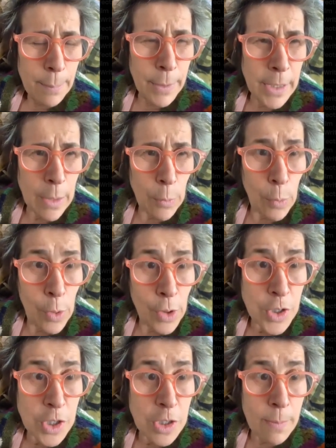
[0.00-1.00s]
but it
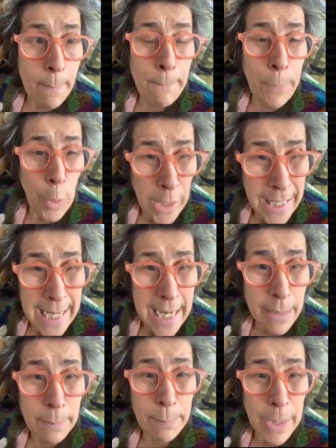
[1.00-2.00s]
was
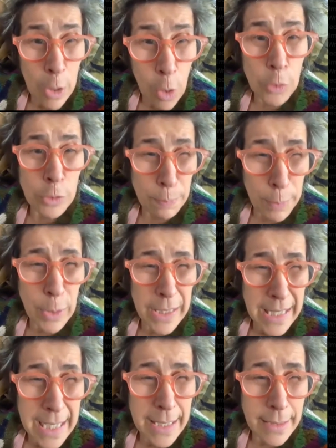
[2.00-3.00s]
bullying beyond
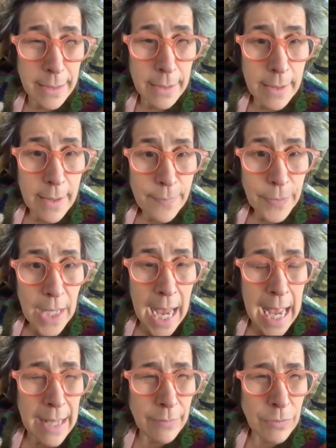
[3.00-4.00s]
bullying.
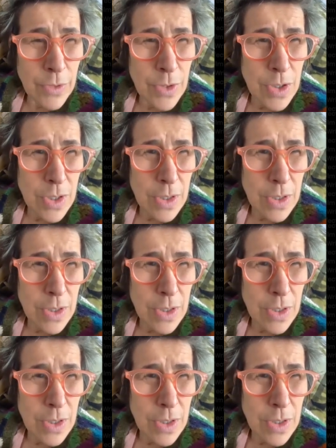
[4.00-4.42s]
And